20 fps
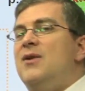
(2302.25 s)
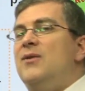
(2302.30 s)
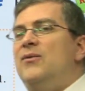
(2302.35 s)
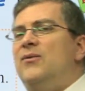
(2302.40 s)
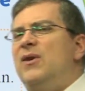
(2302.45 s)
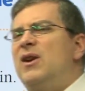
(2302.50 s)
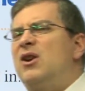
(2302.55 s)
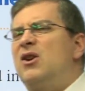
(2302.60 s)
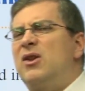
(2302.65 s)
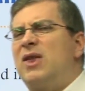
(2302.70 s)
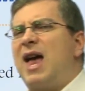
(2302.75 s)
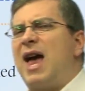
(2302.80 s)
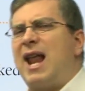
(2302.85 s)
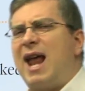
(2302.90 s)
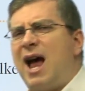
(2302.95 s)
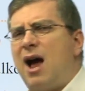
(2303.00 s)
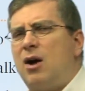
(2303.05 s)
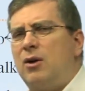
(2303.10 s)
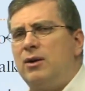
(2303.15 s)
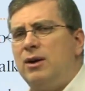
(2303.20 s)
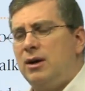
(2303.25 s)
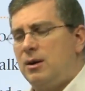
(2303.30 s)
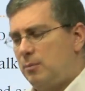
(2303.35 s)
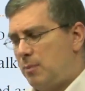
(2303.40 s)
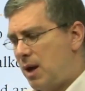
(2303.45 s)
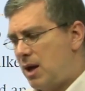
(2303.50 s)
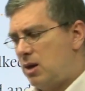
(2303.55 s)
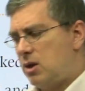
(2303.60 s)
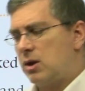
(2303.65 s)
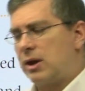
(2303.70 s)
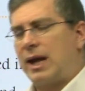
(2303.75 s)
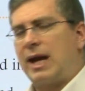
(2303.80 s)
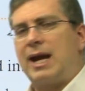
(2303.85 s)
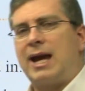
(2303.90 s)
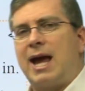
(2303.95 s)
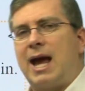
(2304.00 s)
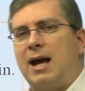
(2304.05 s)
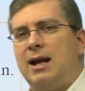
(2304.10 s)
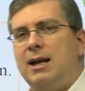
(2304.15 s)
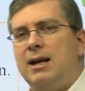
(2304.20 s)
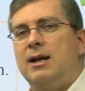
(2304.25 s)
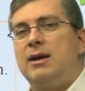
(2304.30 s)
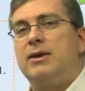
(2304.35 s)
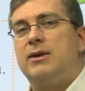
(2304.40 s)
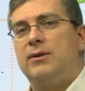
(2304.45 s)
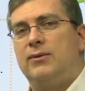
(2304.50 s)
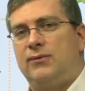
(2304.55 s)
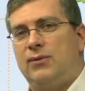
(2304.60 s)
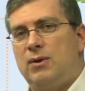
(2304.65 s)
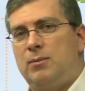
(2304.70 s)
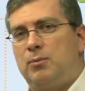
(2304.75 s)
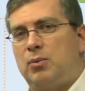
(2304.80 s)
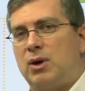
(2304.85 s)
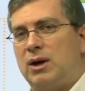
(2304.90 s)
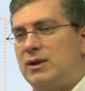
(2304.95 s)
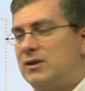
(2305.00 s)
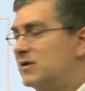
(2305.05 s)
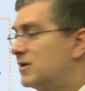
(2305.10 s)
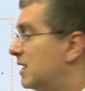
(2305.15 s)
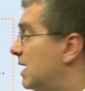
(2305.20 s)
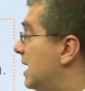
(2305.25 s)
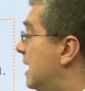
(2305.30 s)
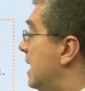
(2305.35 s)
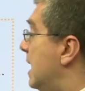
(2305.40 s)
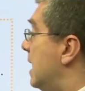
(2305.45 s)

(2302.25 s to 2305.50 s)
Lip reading: figure that out by looking at the footprints.